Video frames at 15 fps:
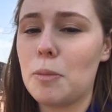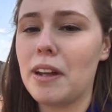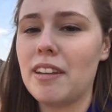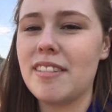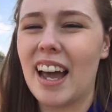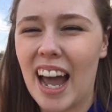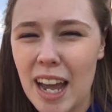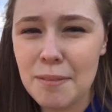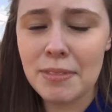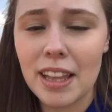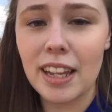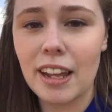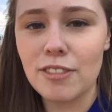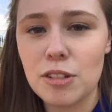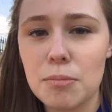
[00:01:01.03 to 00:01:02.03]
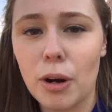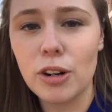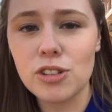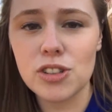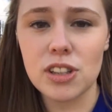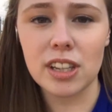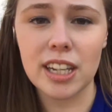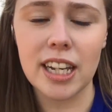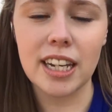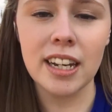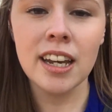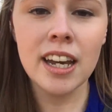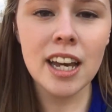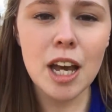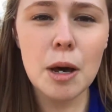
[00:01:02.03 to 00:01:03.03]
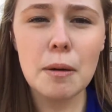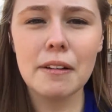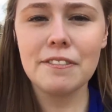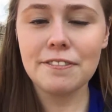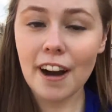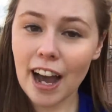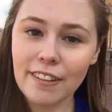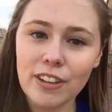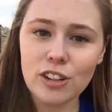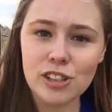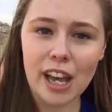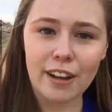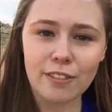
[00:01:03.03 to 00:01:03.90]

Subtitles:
So by the time they left Marceline, about 5 years